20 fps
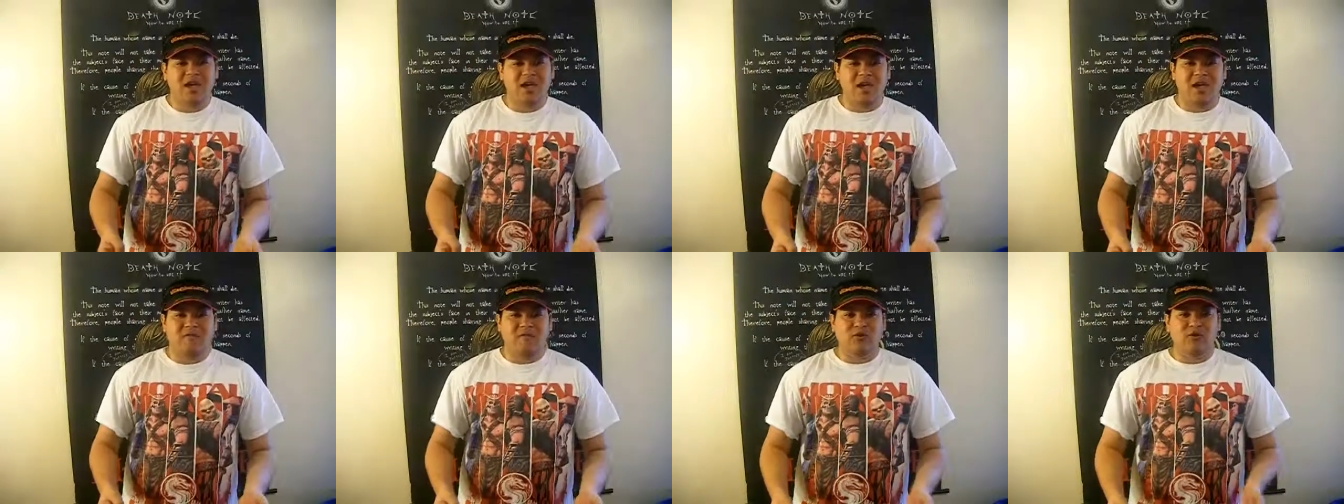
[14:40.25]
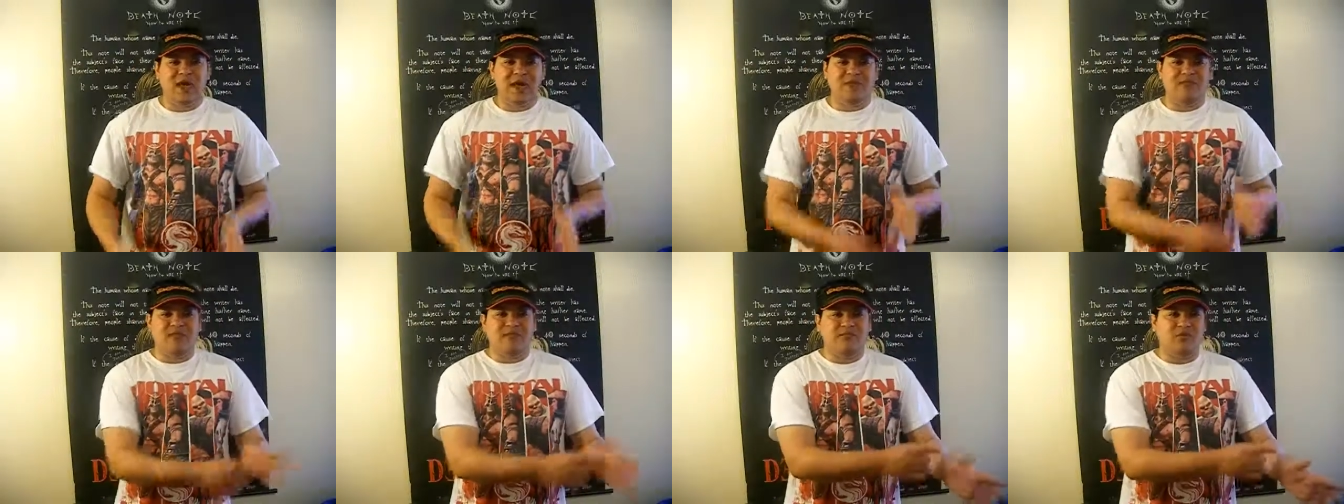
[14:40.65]
If you
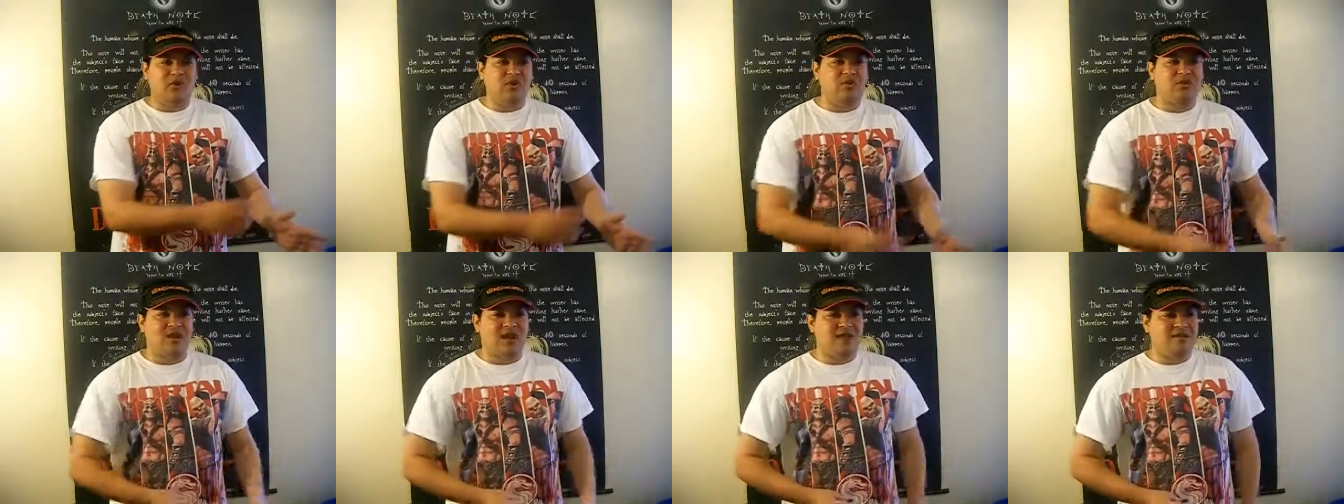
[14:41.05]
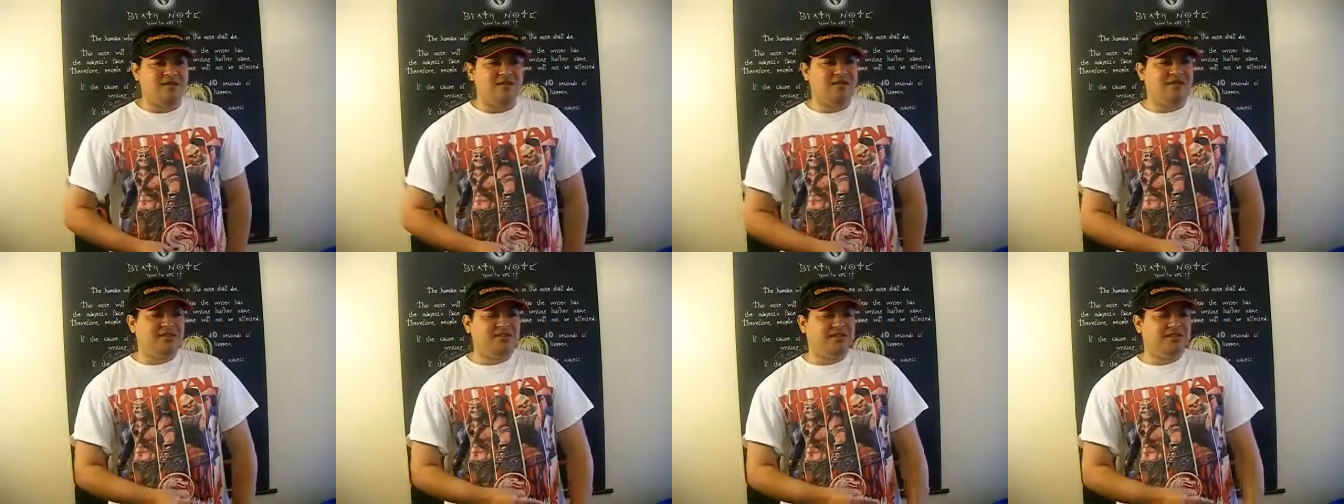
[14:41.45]
like the book, at
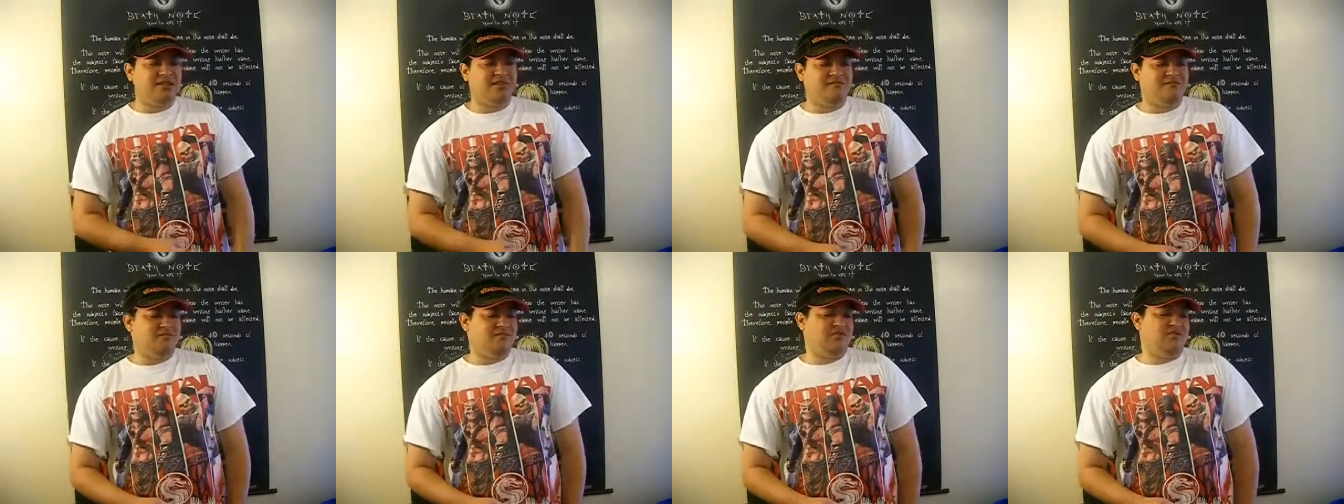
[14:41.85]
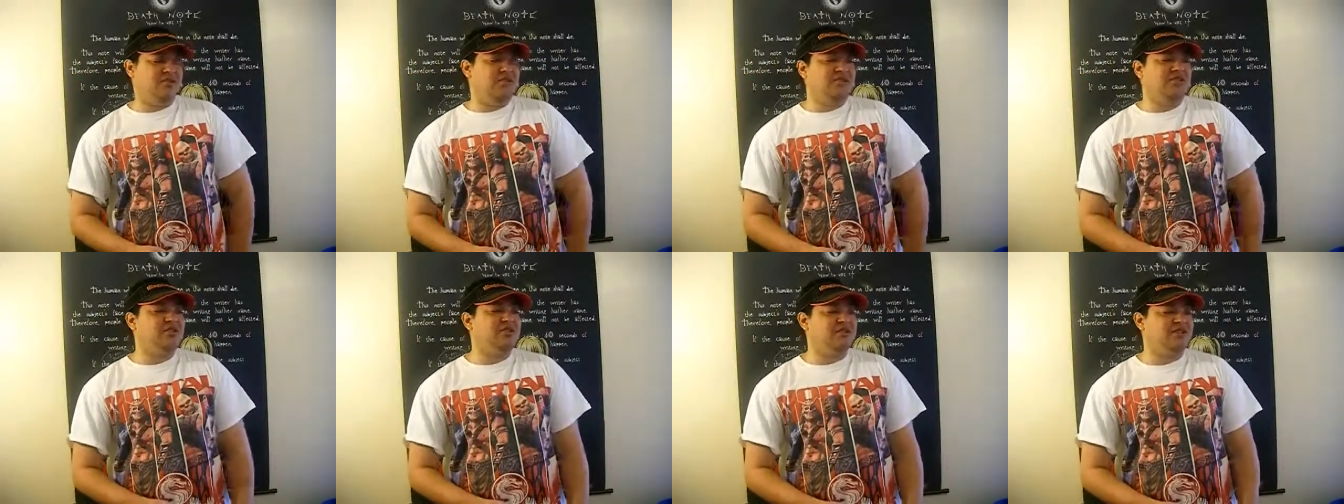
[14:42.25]
least see it
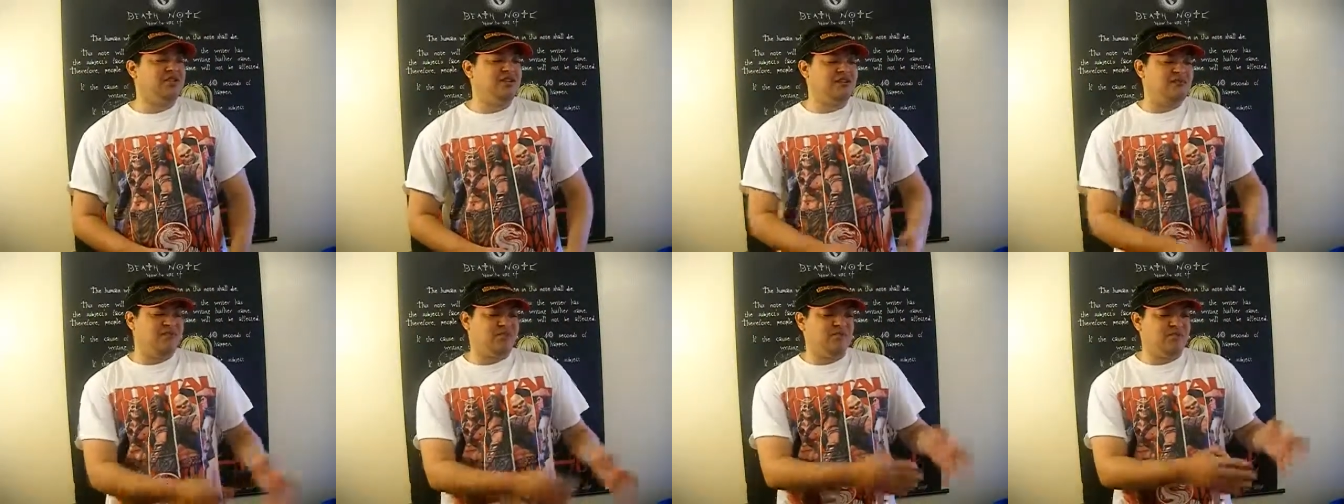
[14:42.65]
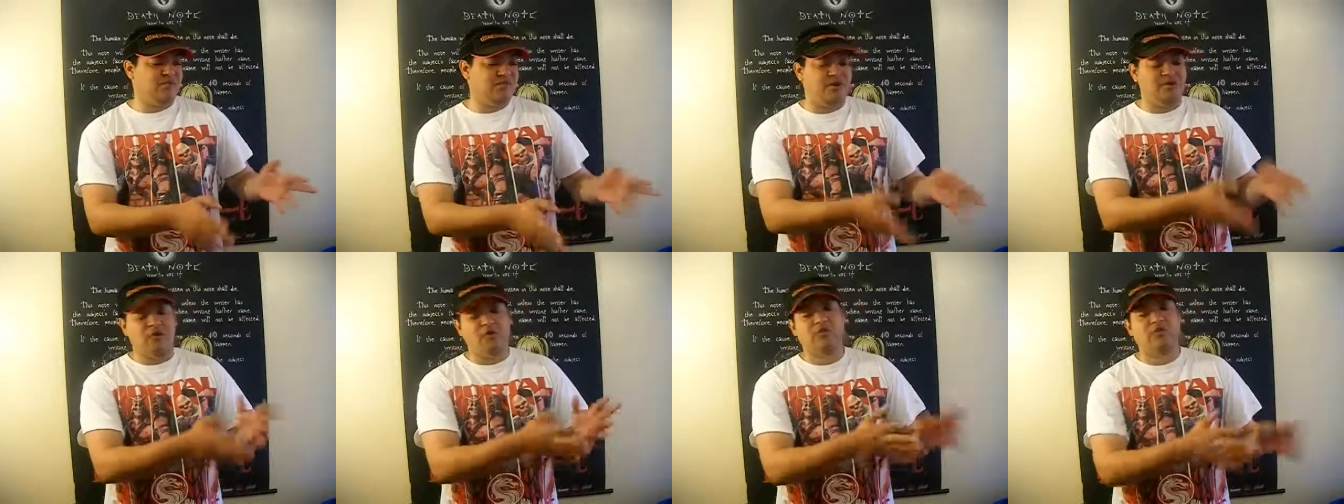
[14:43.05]
just to see,
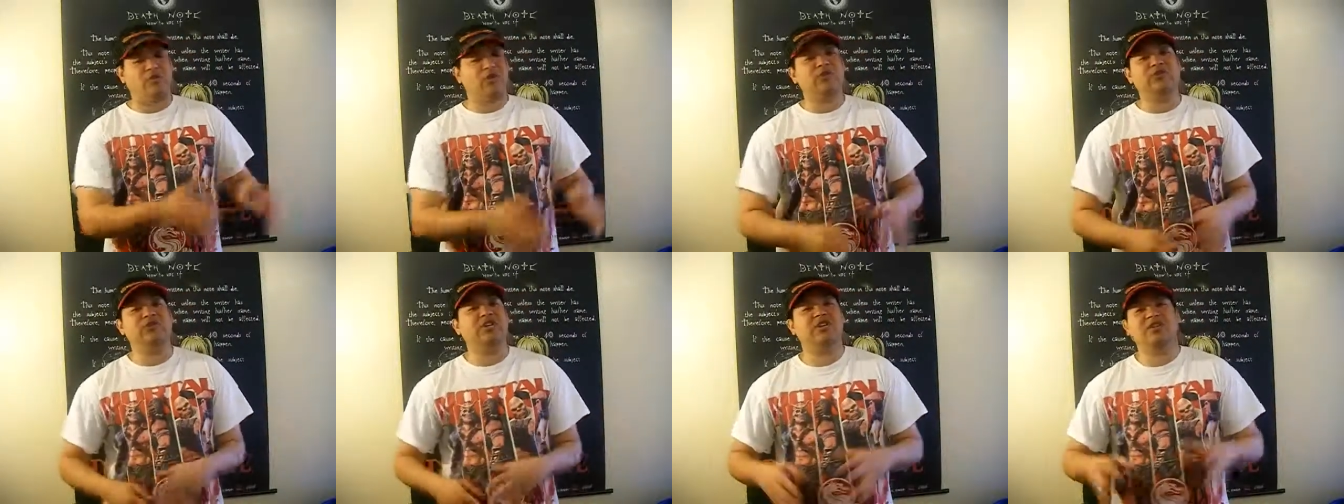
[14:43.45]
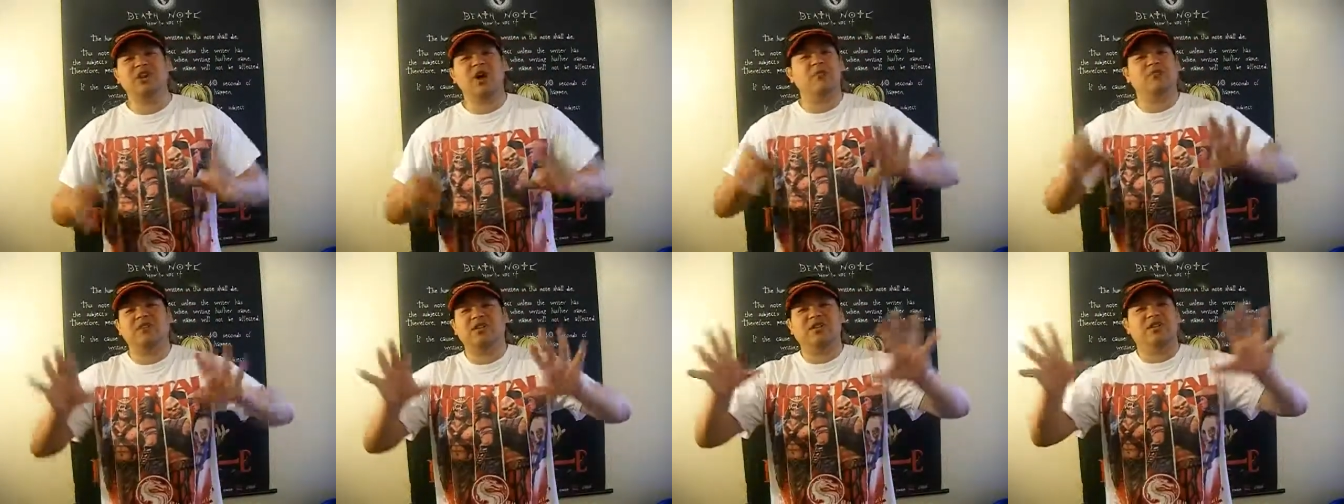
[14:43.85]
you know, Percy
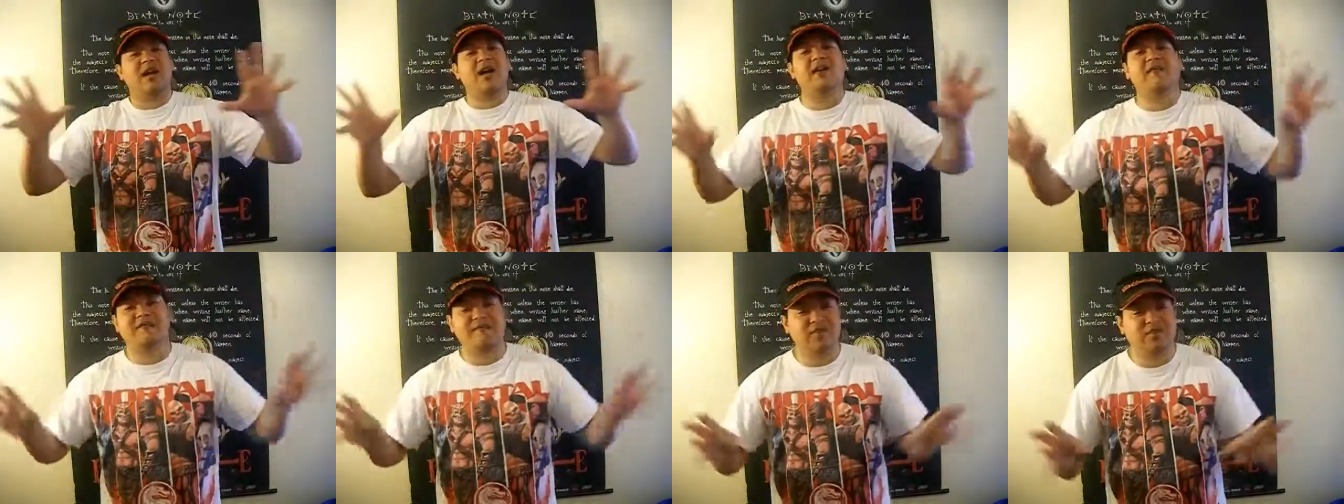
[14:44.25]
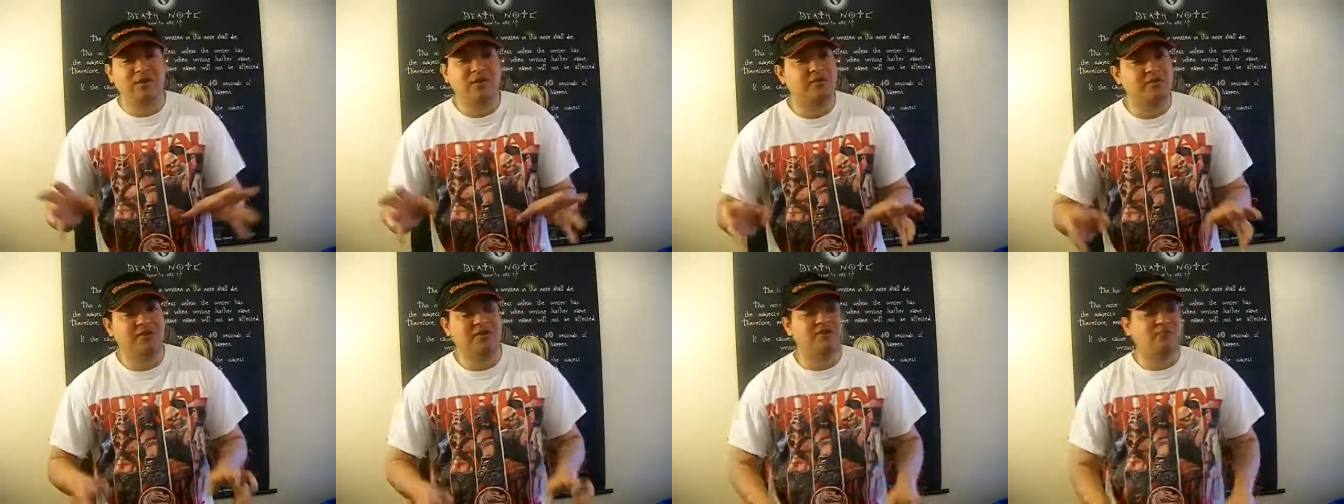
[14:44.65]
come to life,
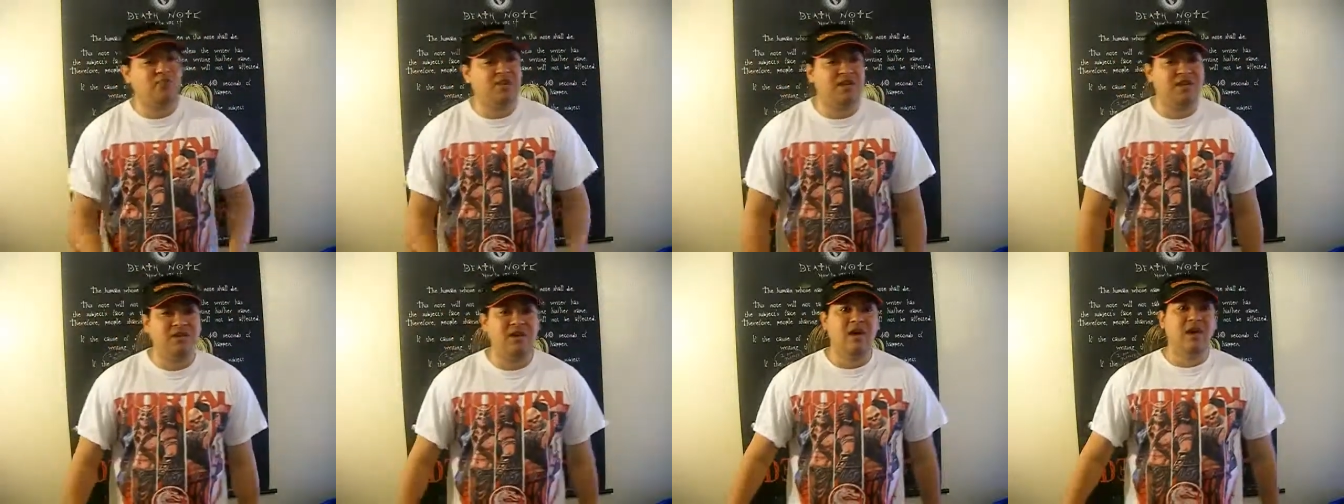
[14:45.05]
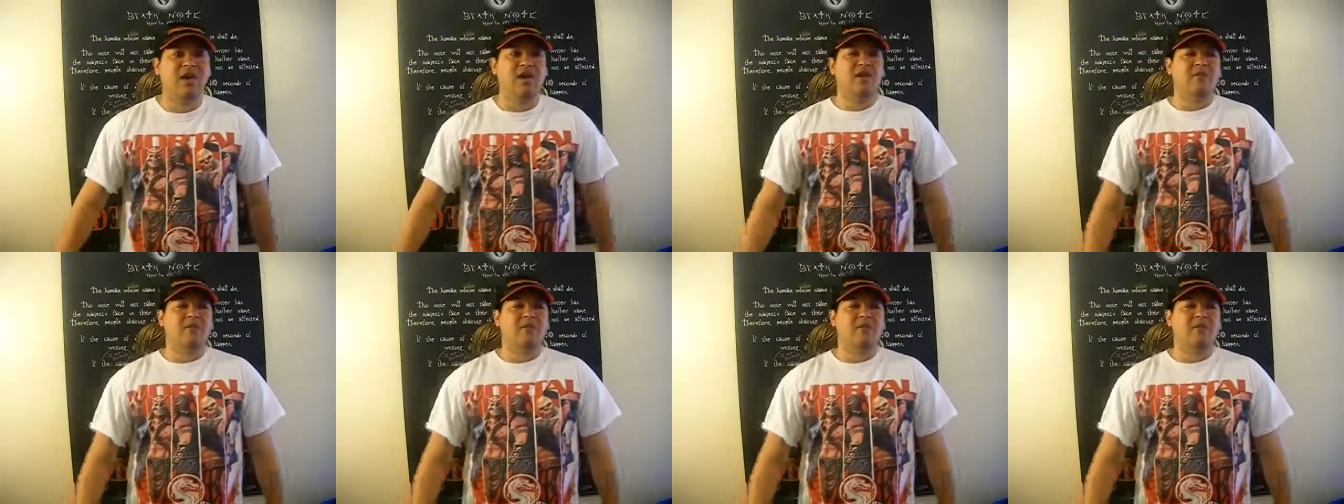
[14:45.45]
so to speak.